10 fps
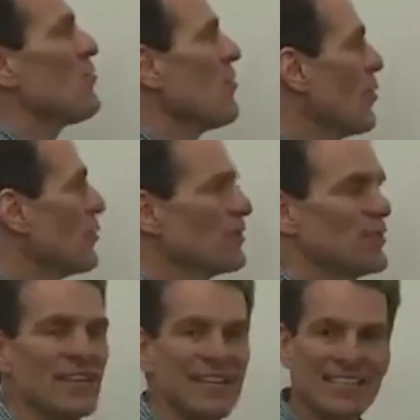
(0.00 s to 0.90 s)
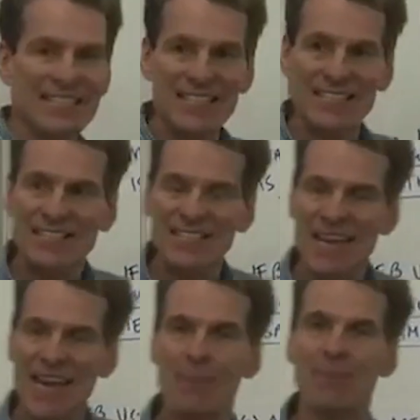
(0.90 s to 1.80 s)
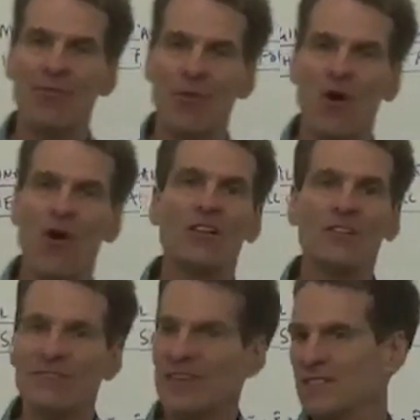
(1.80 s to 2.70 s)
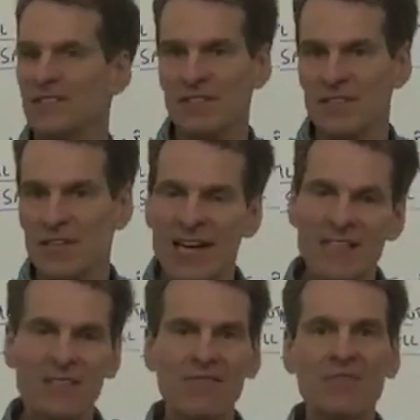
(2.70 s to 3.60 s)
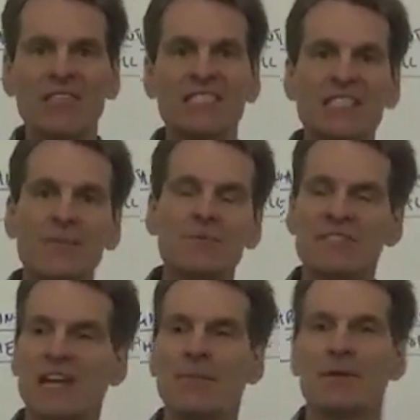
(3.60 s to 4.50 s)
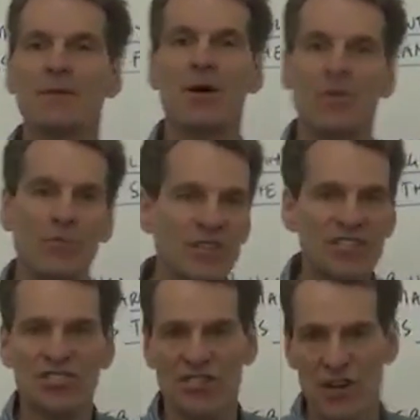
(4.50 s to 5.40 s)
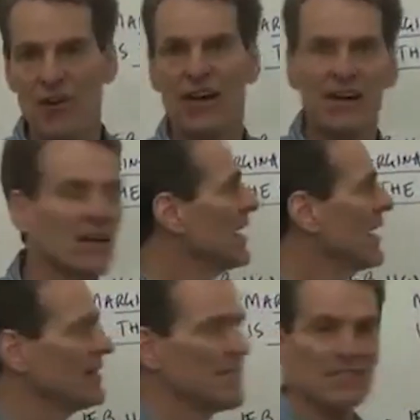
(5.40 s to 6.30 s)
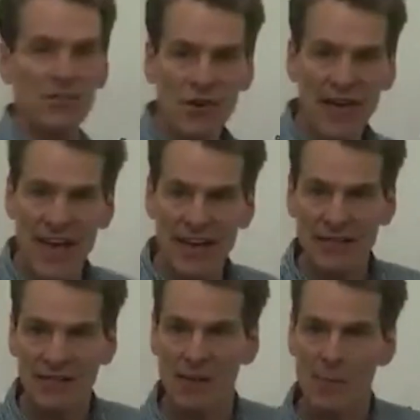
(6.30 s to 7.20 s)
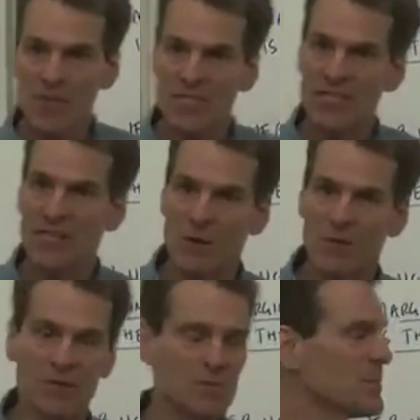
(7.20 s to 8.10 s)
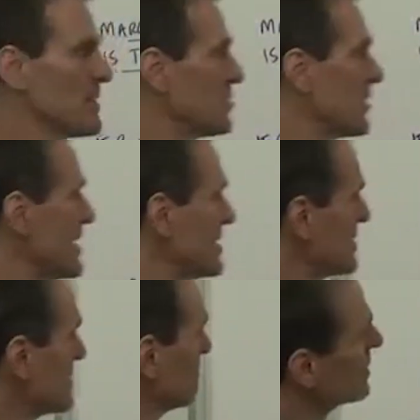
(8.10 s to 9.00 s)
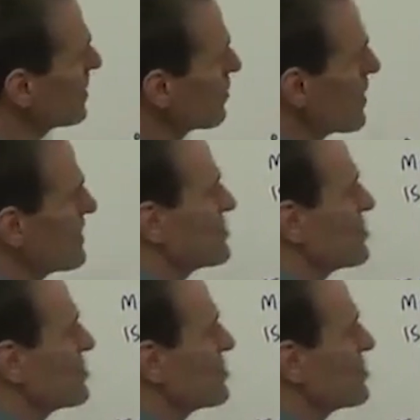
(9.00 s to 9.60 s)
growth is the same for all investors. That's a very deep statement about risk sharing. And let's look at it in a little more detail with some special cases. Another way of